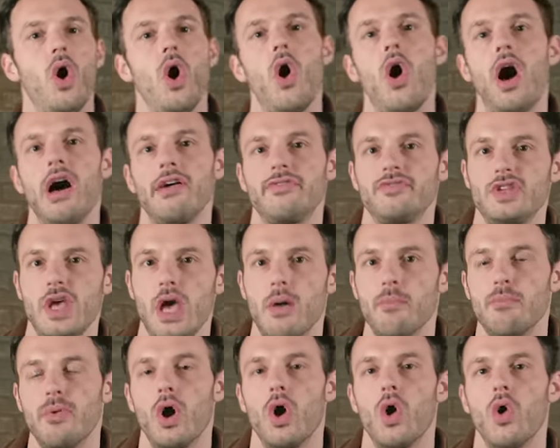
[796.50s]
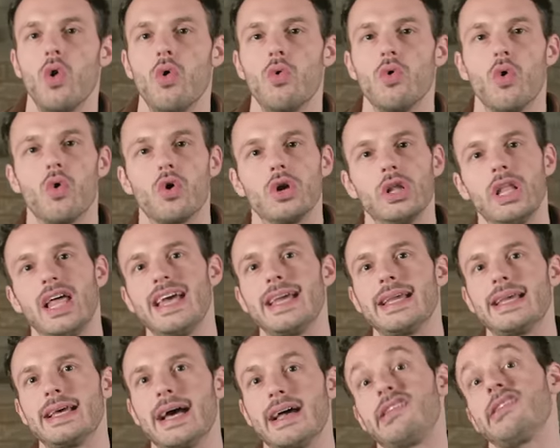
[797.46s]
off tempo or
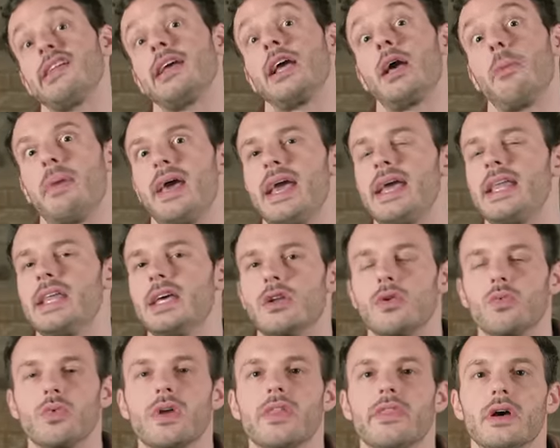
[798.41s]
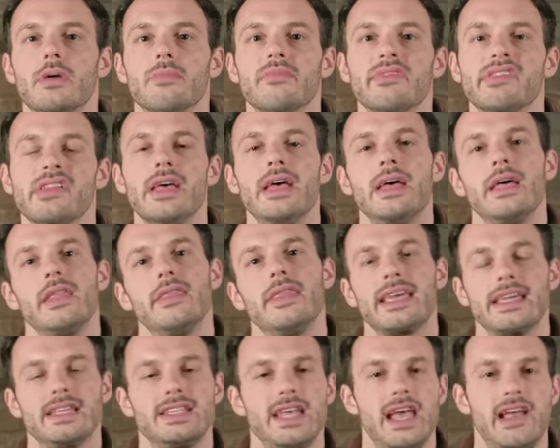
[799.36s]
like uh, syncopated rhythms
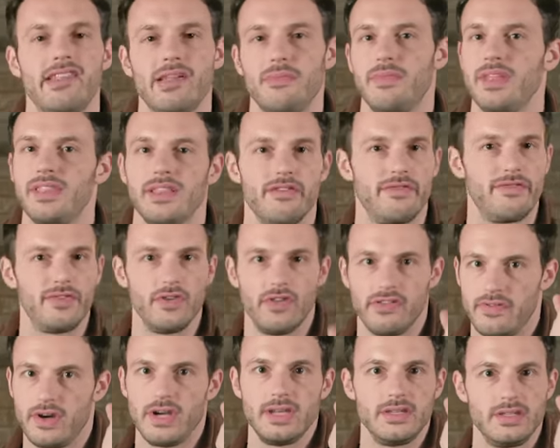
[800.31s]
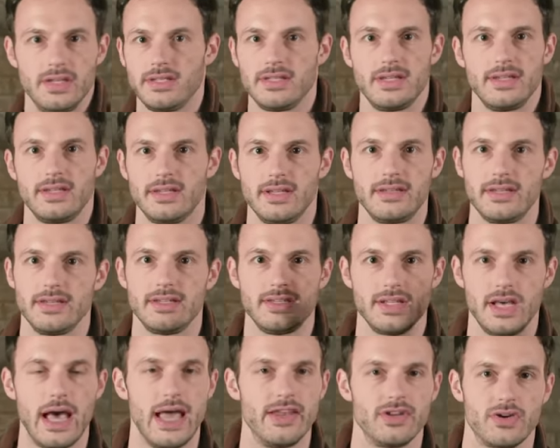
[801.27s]
that can take something that feels very da da da da
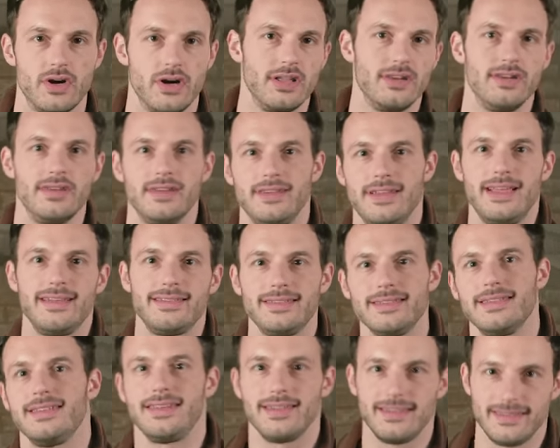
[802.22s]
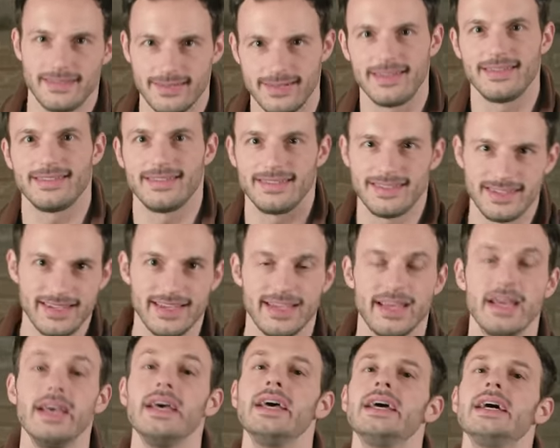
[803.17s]
da and turn into da da da da da da
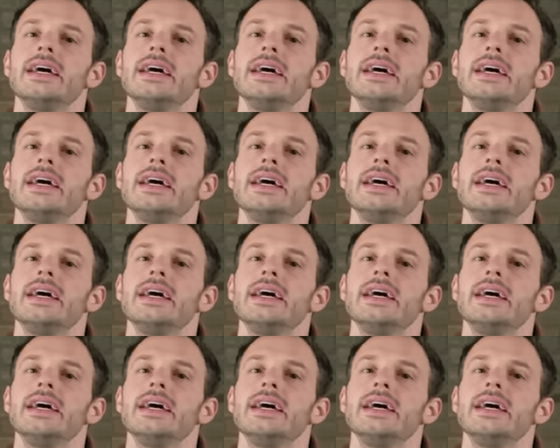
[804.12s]
da.